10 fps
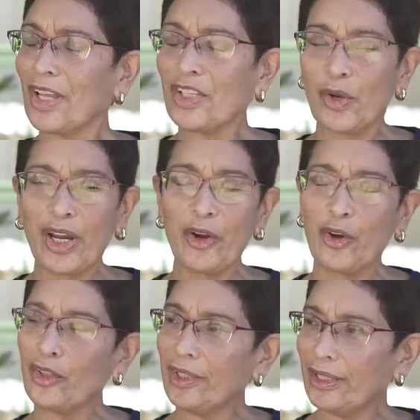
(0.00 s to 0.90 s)
So I
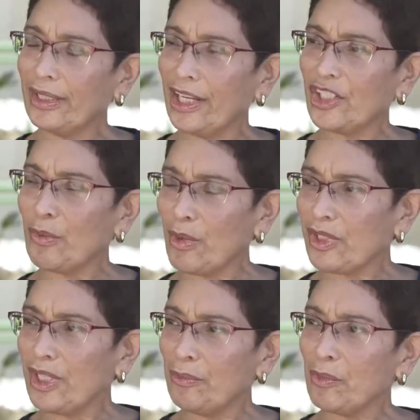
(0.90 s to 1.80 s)
heard that the HMO
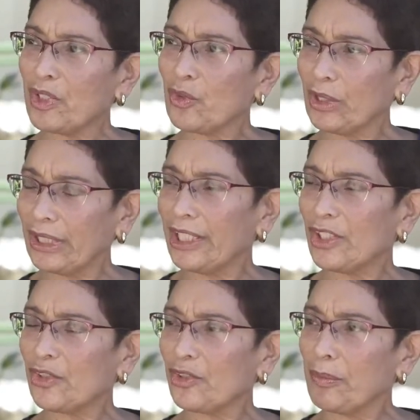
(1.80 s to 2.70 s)
team was really
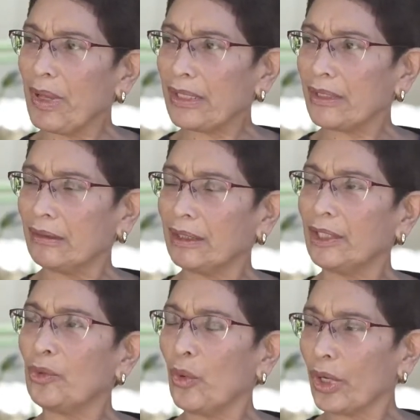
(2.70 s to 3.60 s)
instrumental
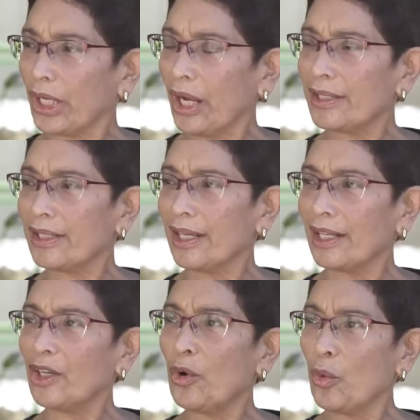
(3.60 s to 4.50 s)
in organizing
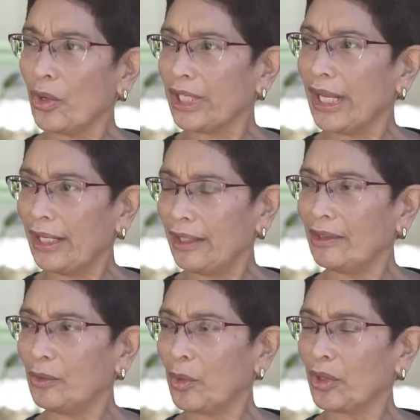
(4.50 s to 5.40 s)
and
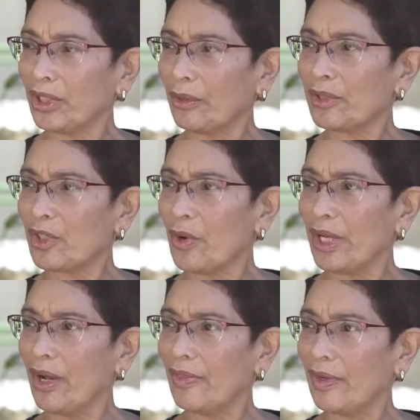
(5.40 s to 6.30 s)
coordinating the work that was going on there.